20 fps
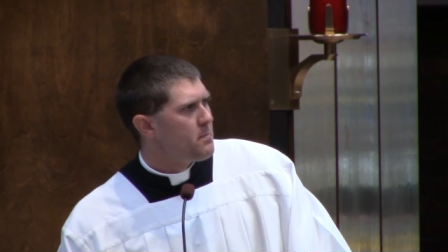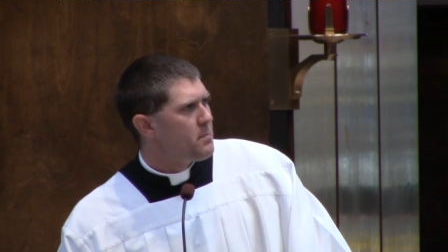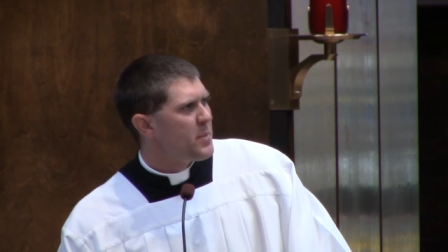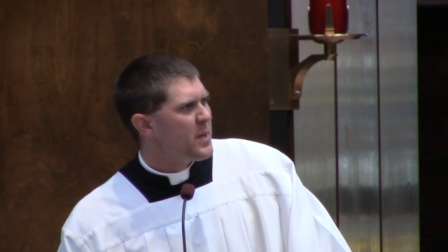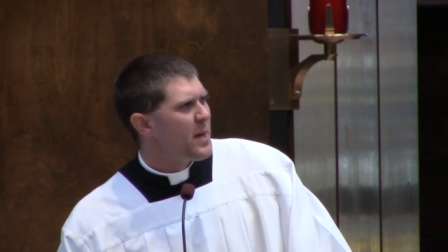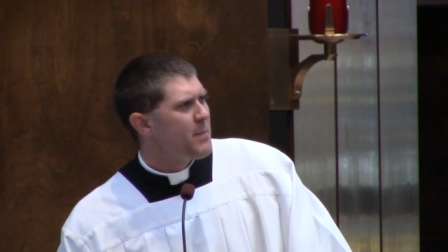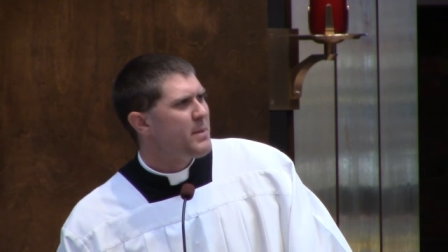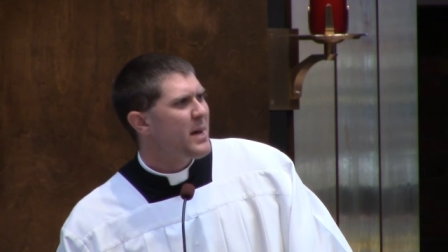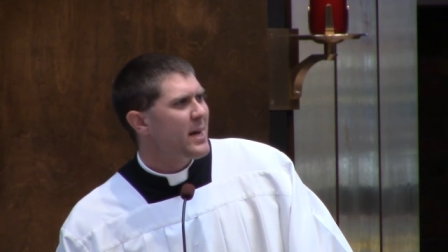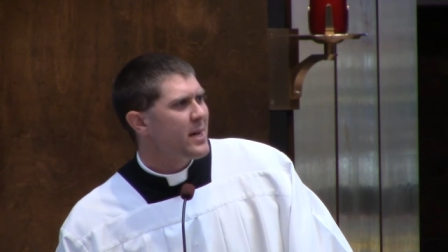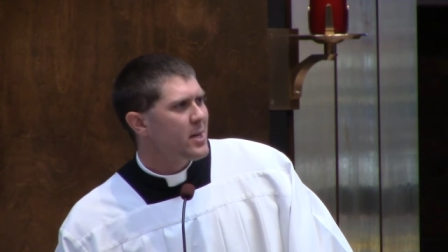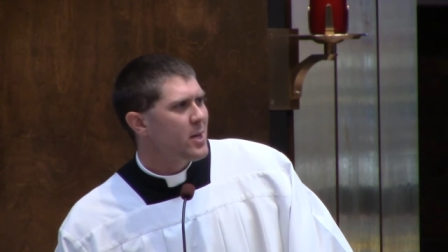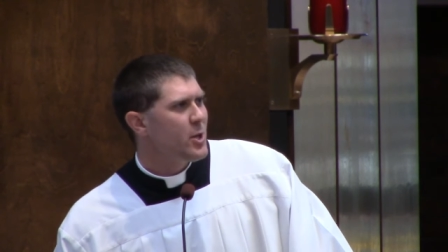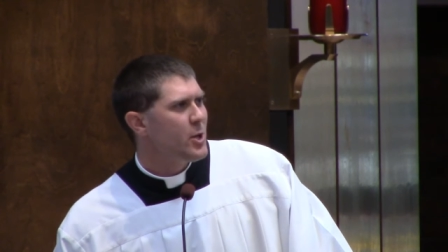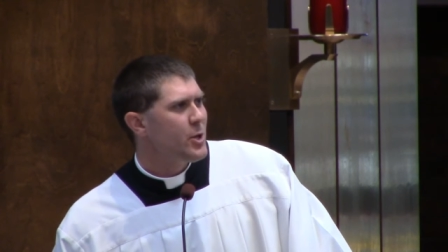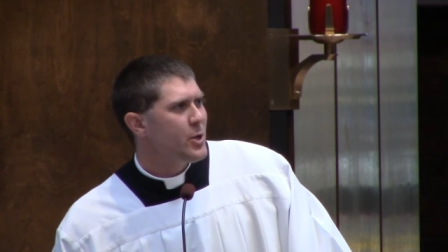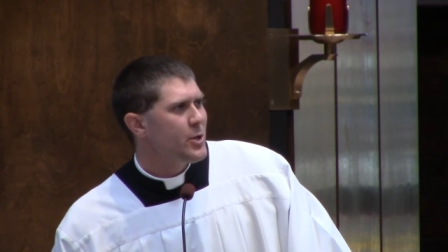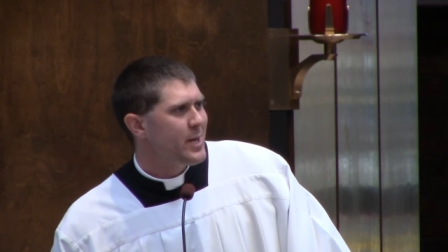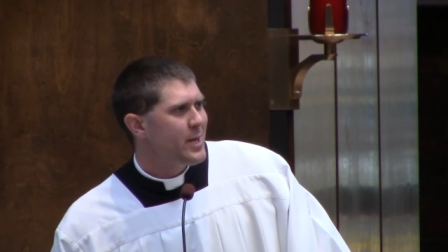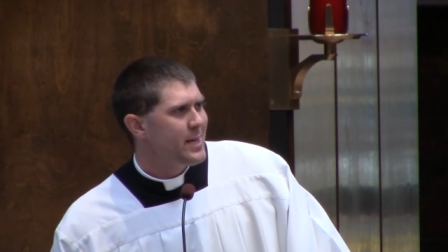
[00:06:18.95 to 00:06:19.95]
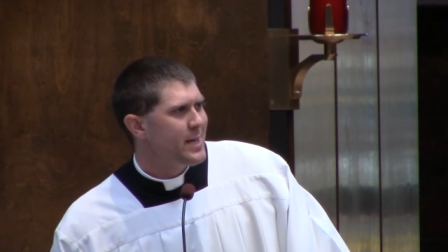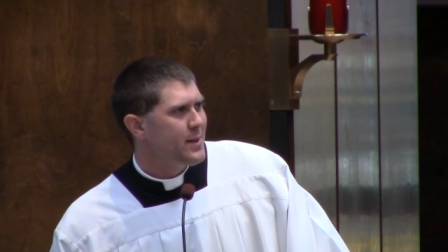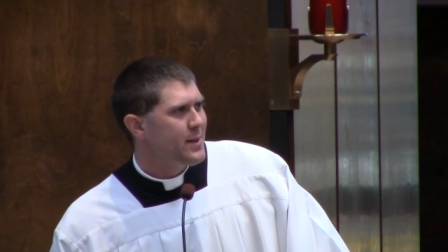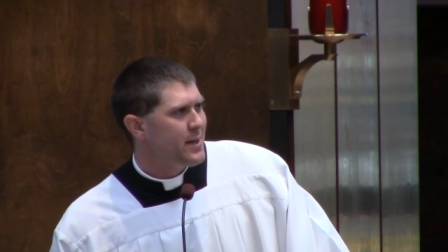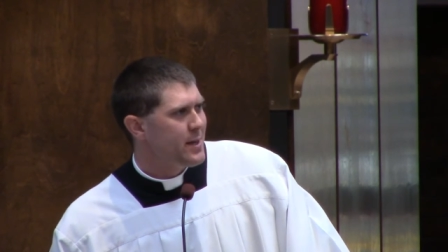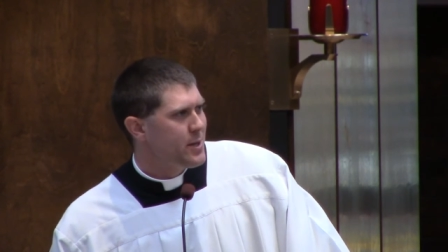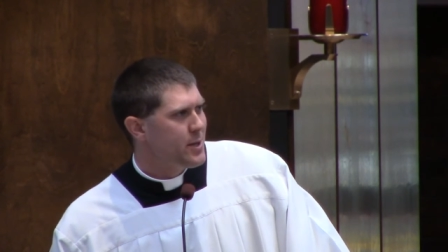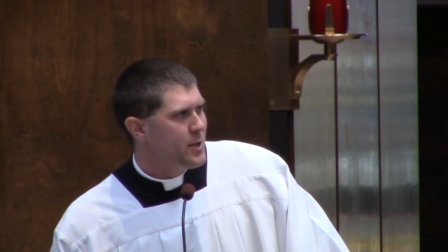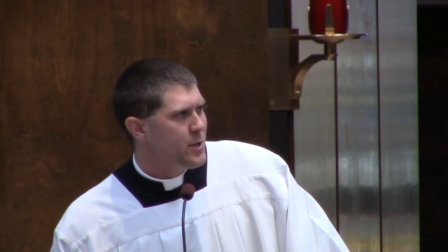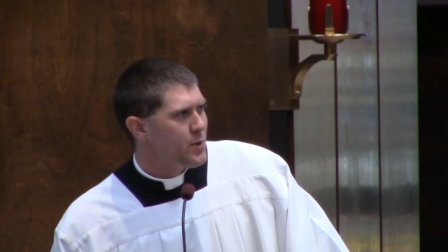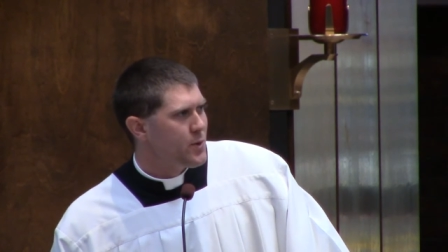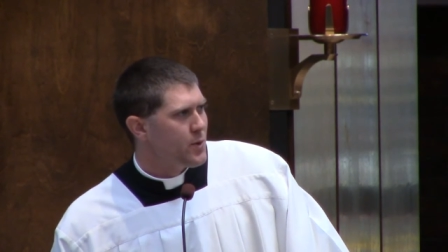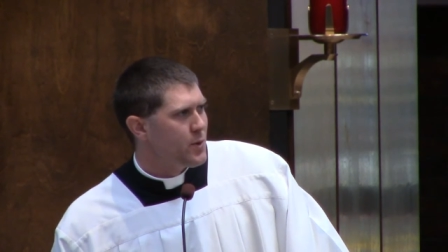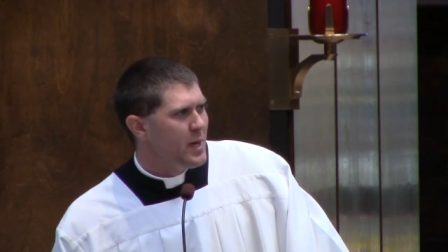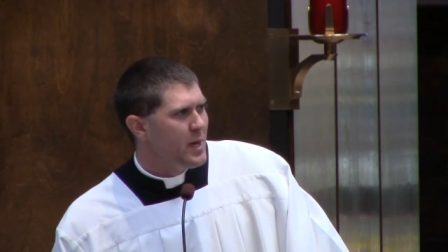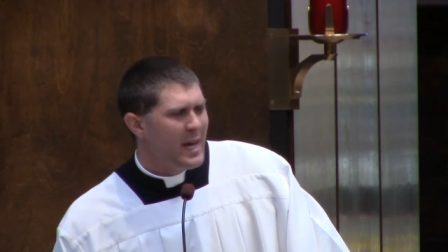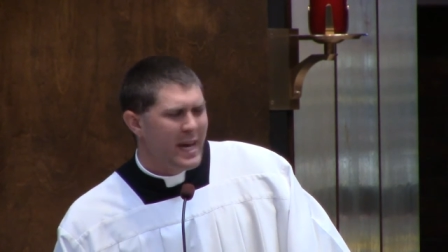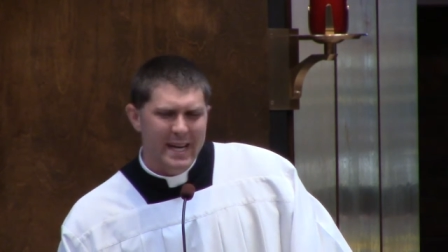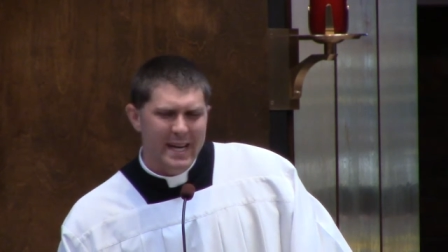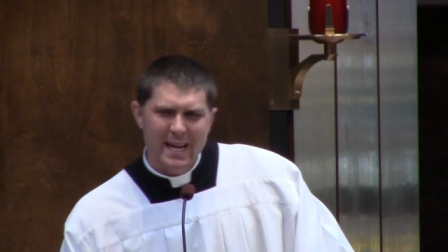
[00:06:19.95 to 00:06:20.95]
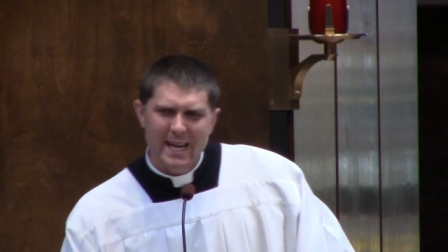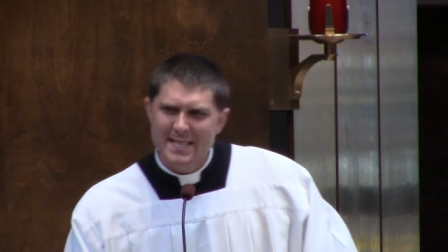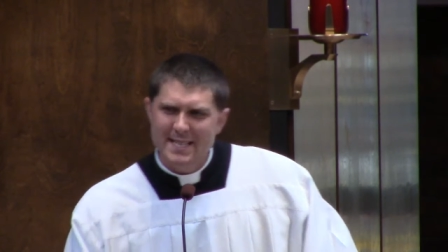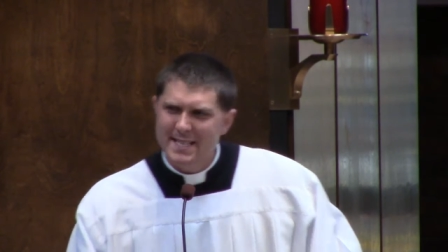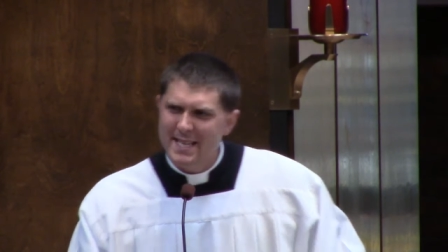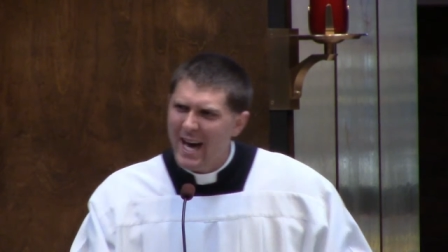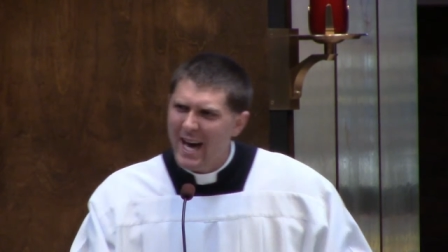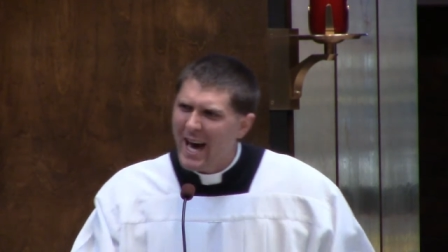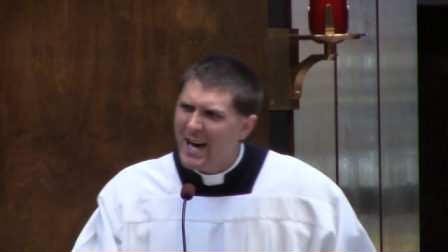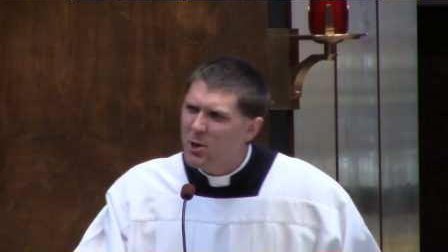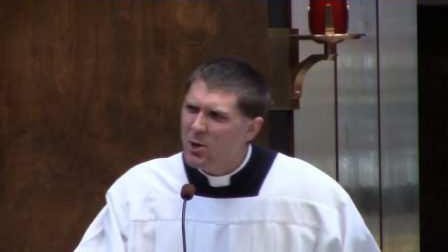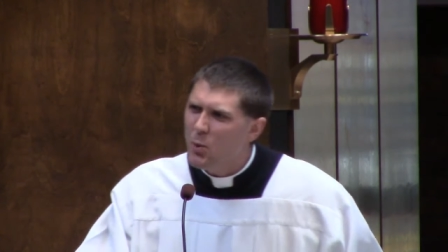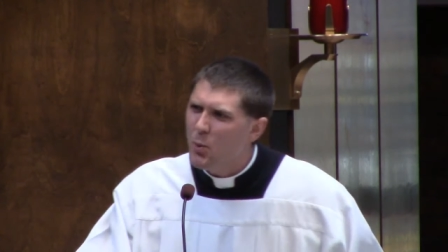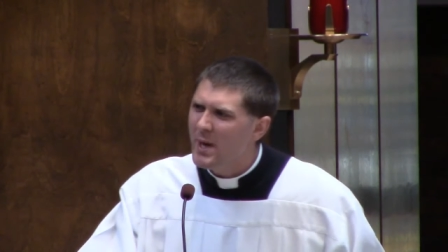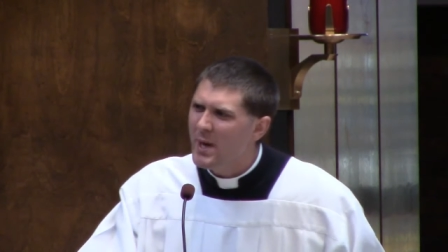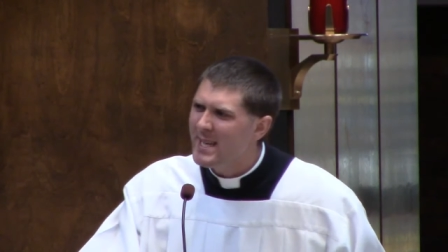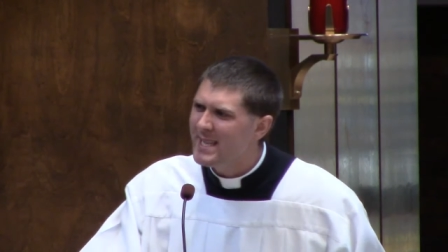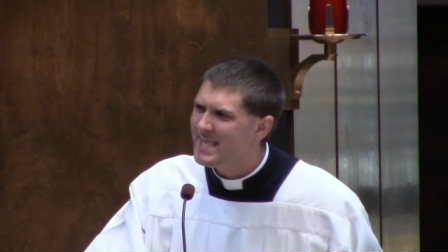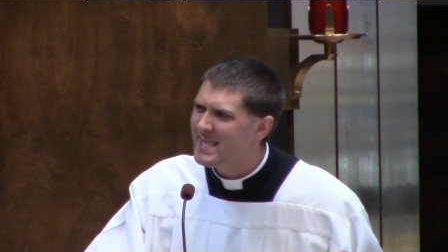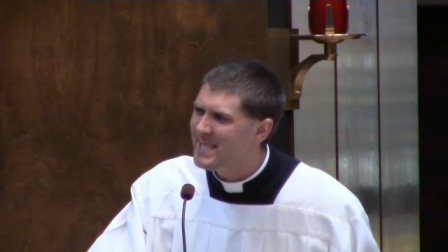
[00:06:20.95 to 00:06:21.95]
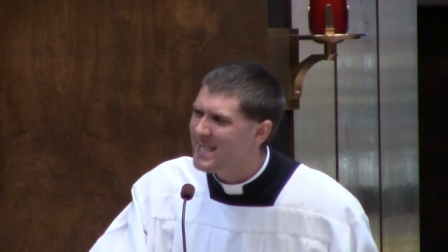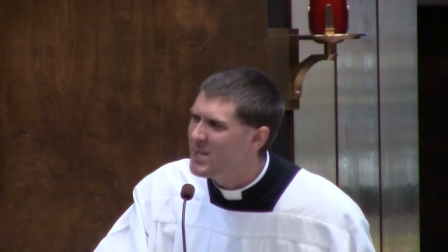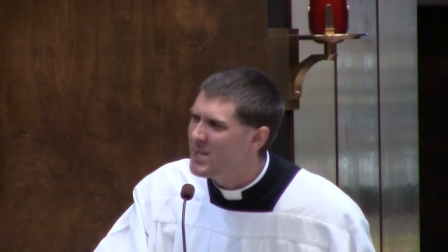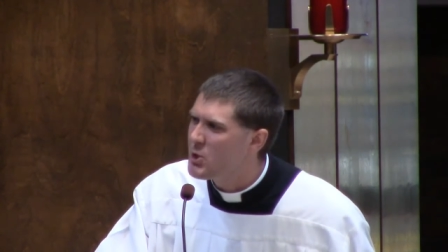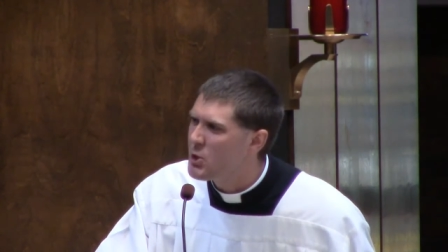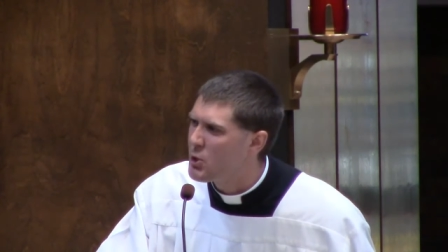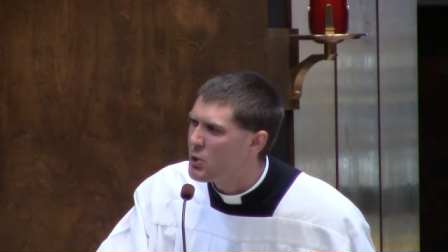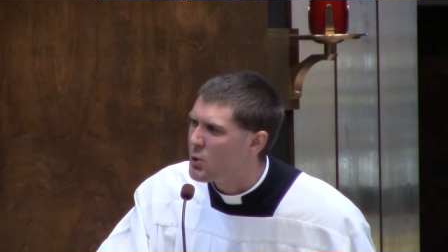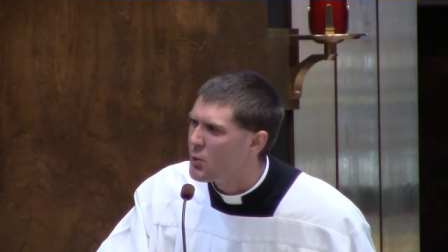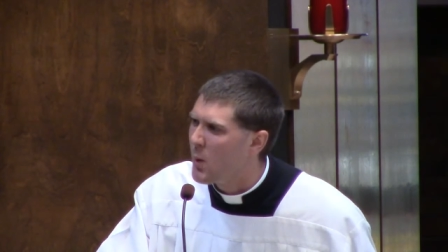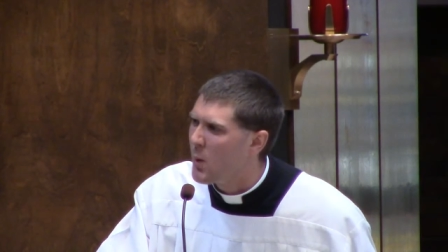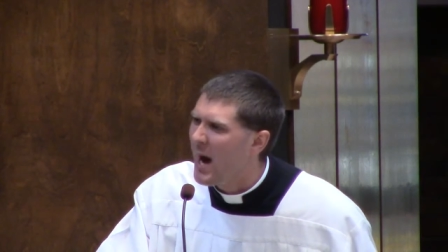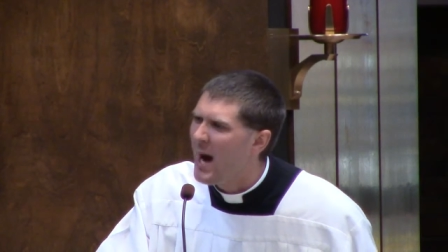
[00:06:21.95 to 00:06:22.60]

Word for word: but I'm not going to learn anything new. And I say, I don't want to teach you.